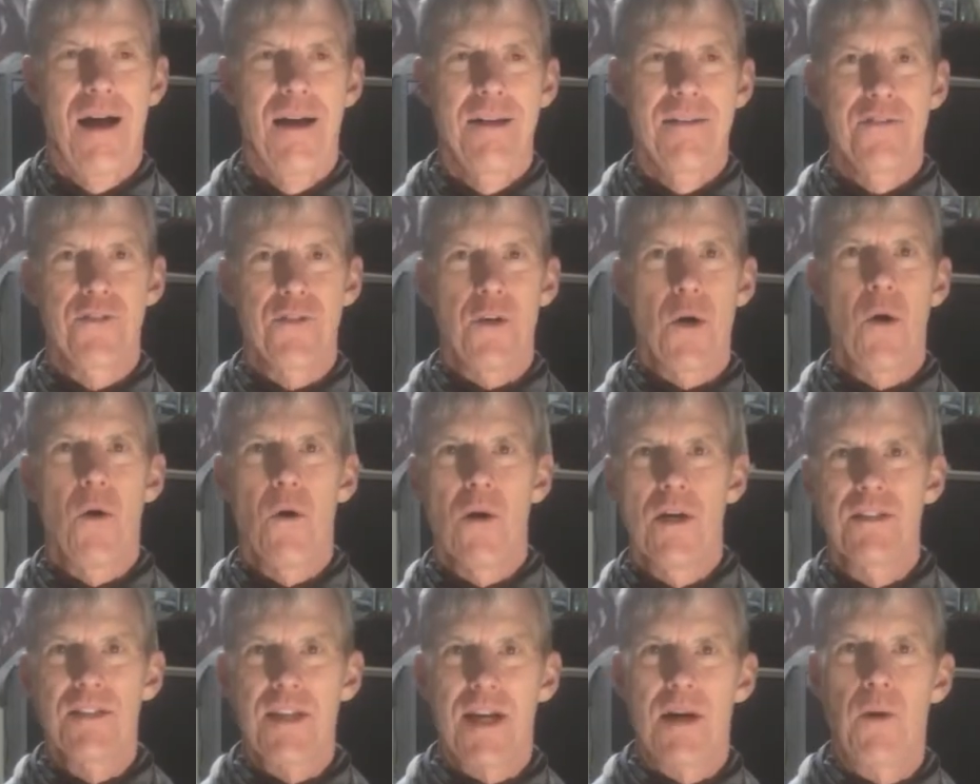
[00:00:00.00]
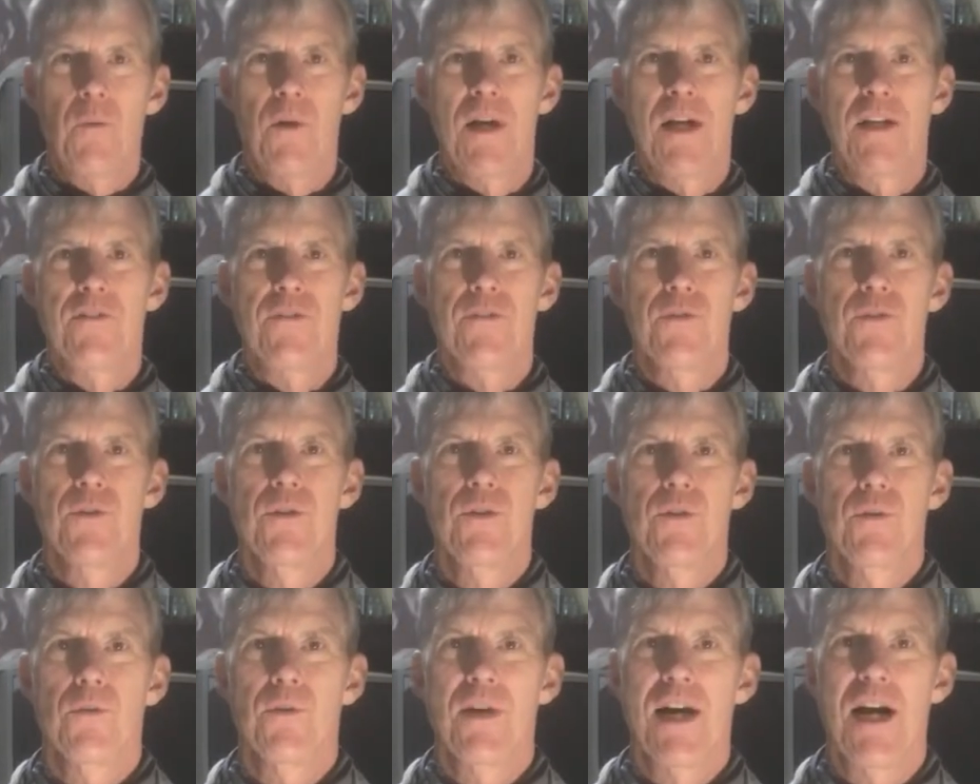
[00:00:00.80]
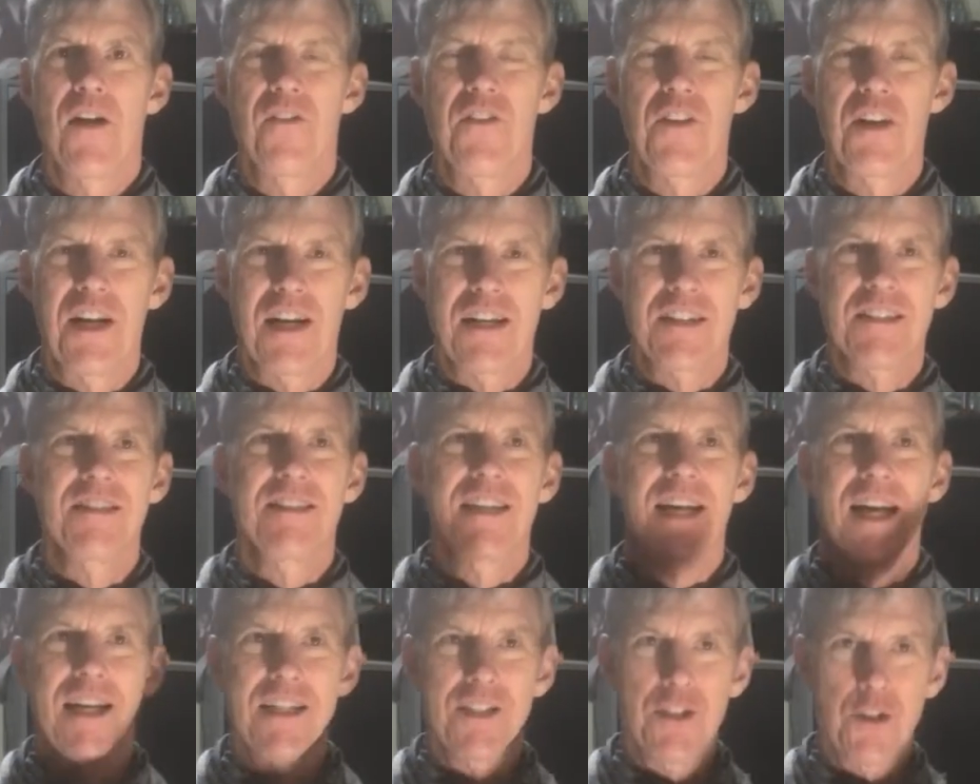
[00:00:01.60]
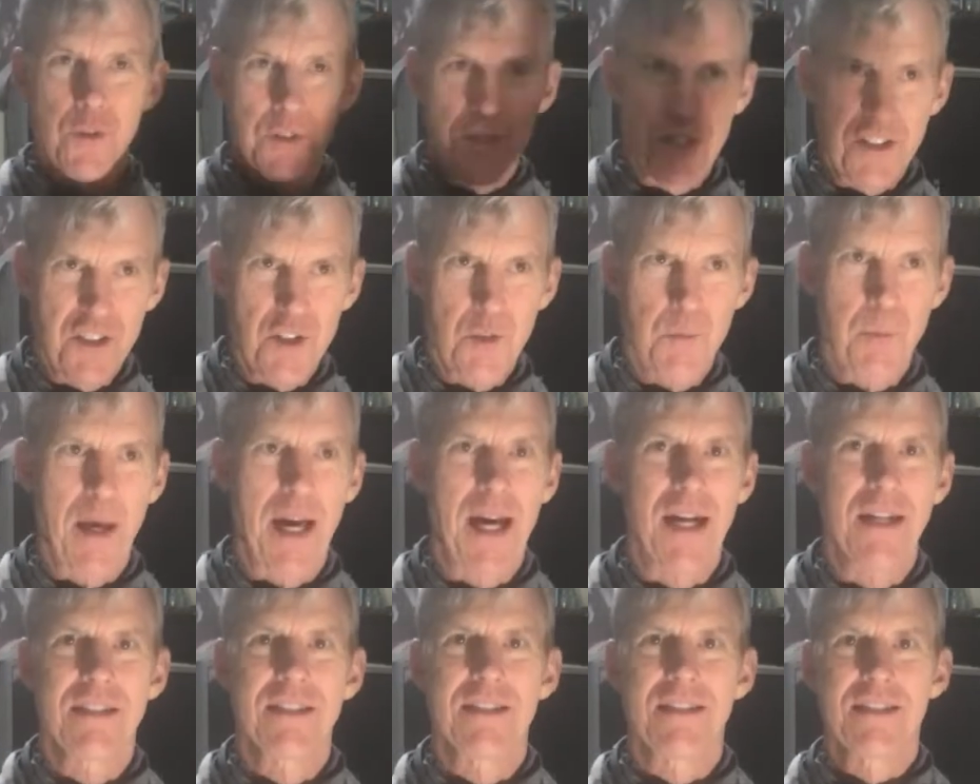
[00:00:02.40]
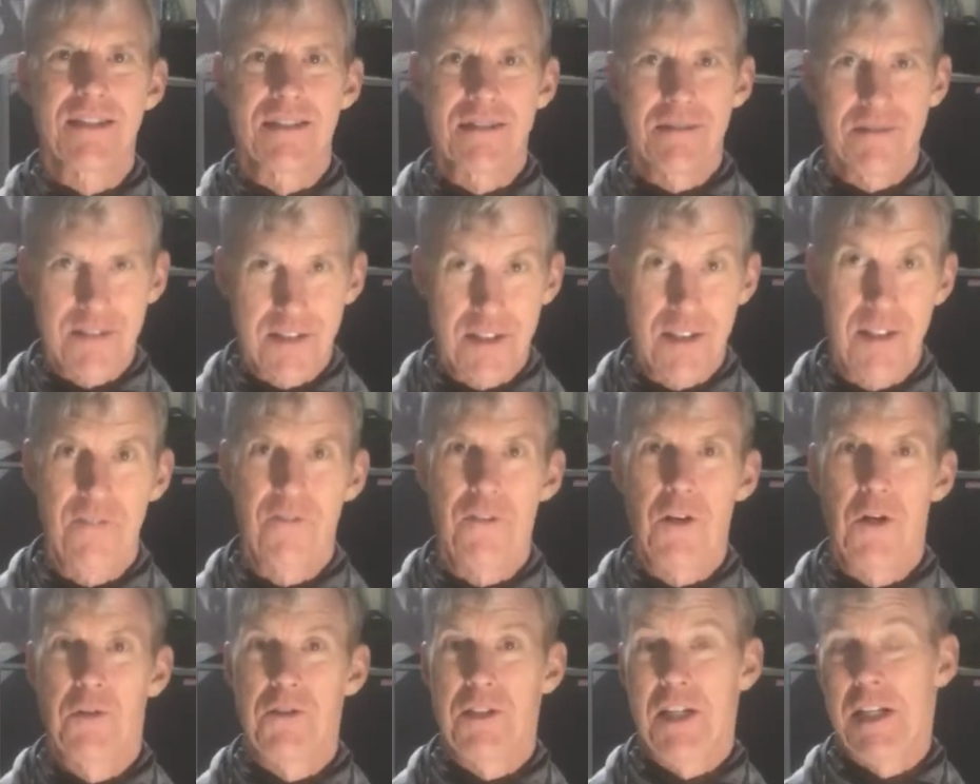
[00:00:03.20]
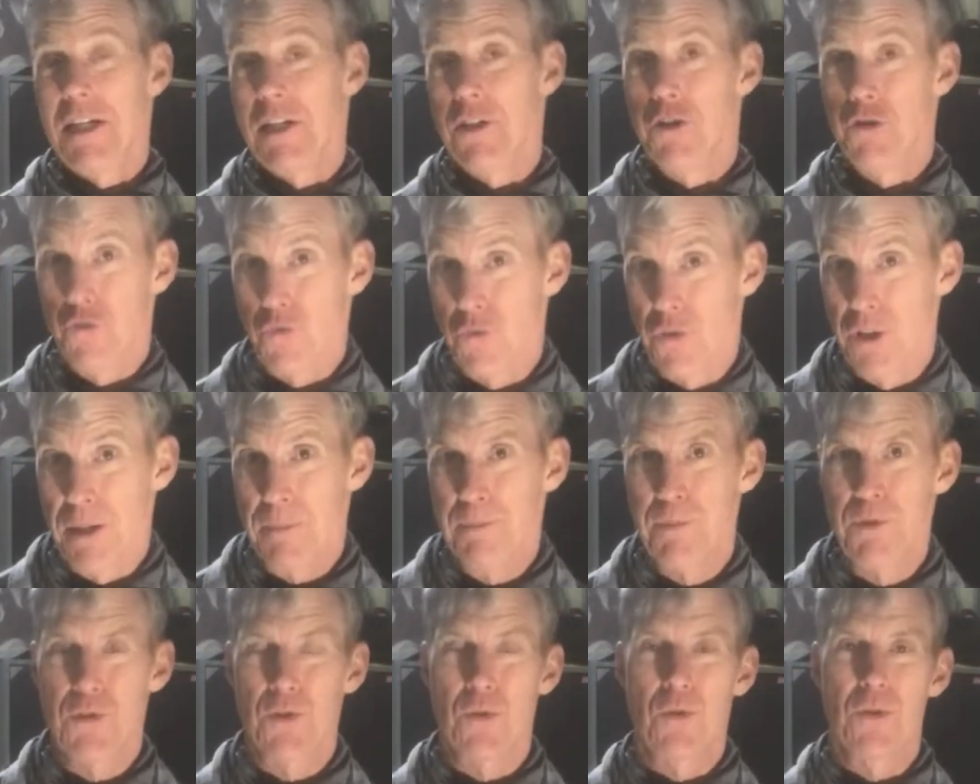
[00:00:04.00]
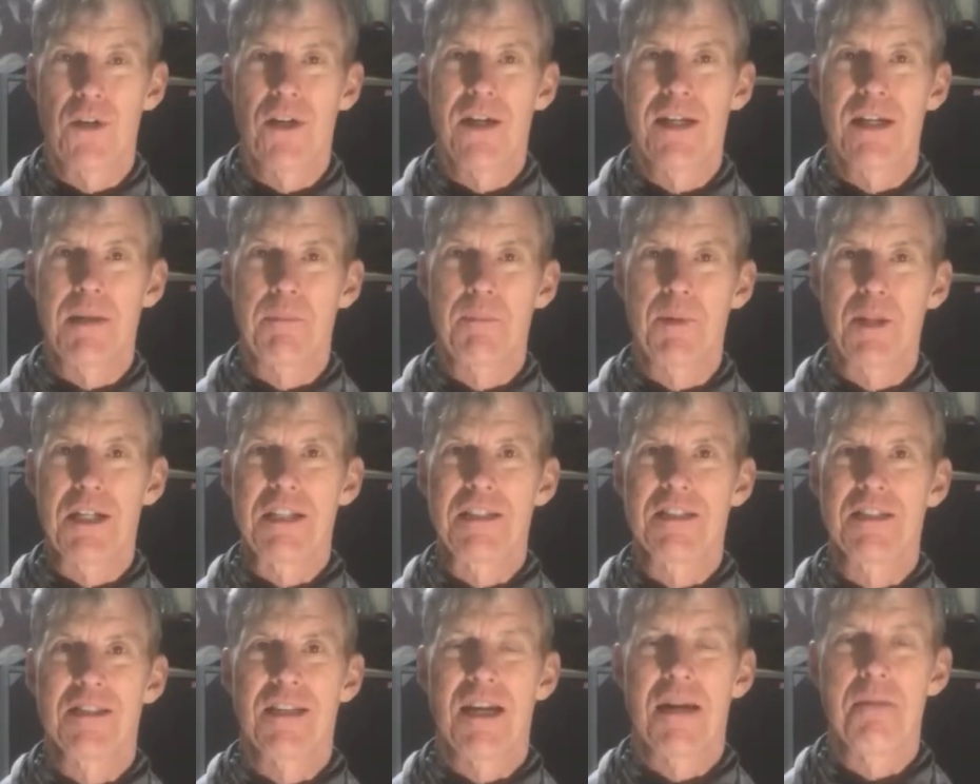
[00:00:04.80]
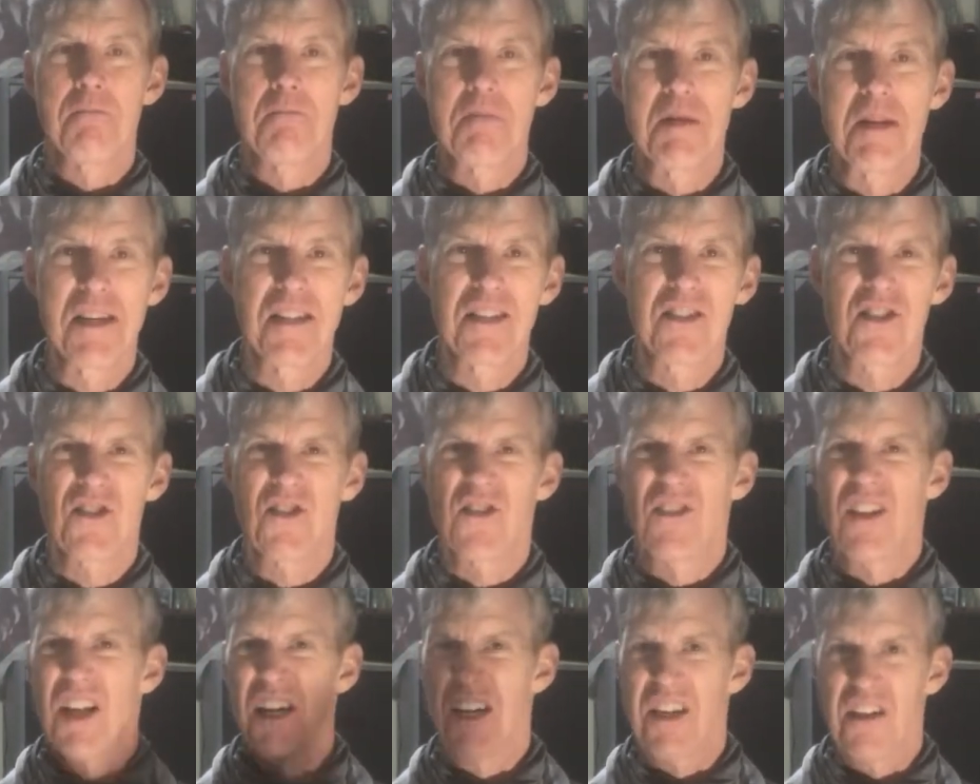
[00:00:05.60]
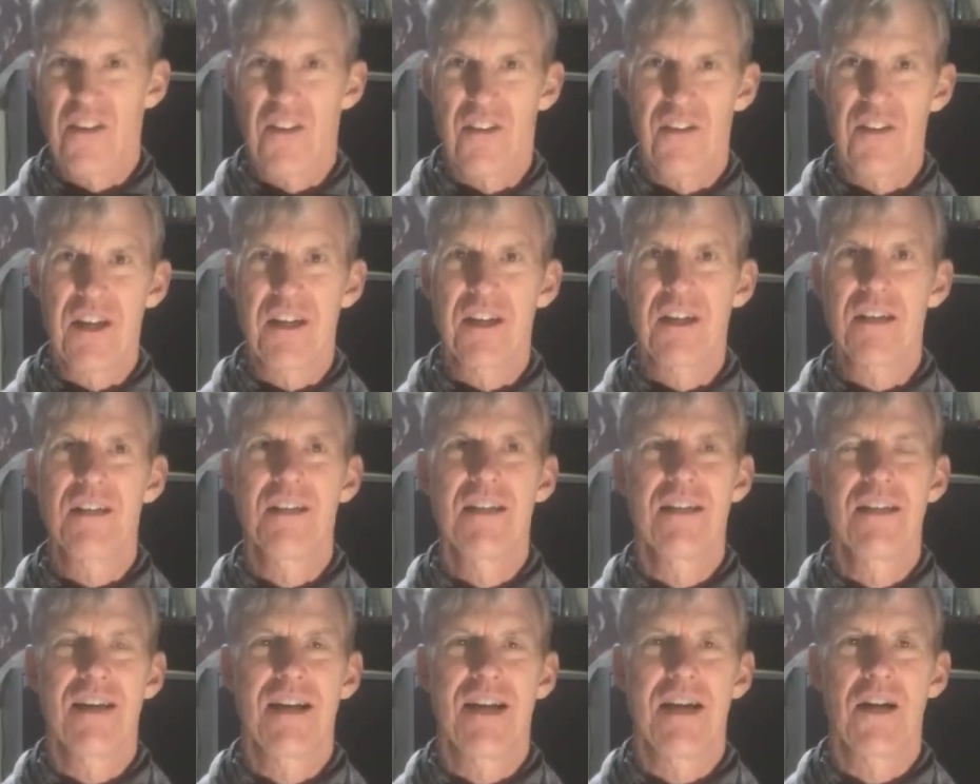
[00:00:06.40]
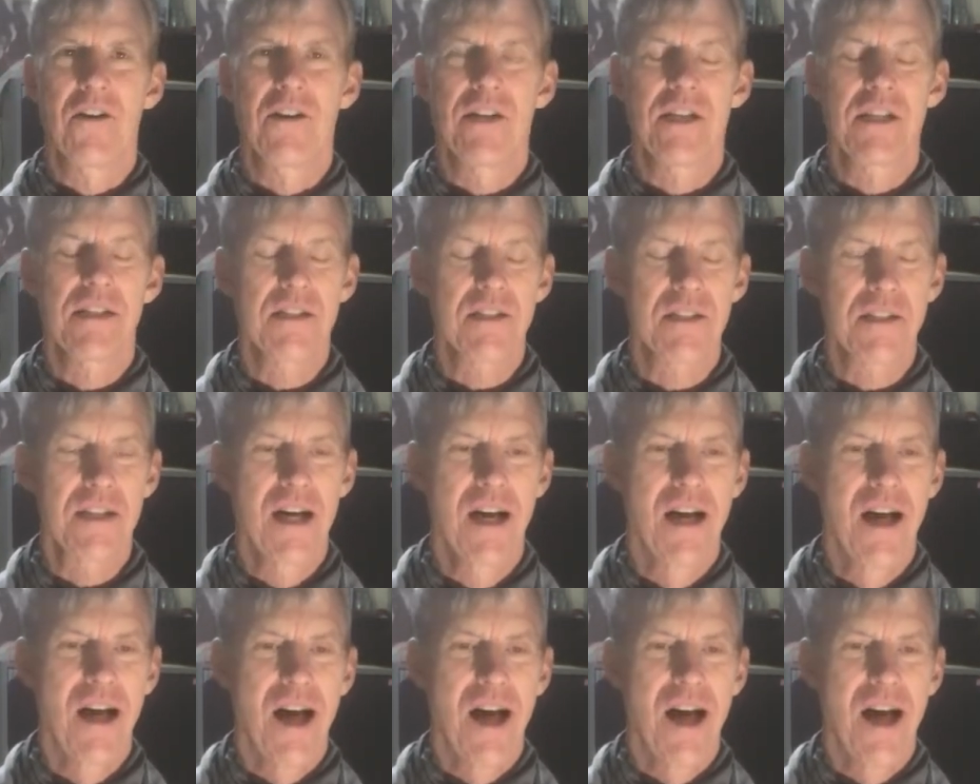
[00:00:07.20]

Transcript: So as I went through around the next day to inspect and see if there's any drips or any places I missed or like thin areas,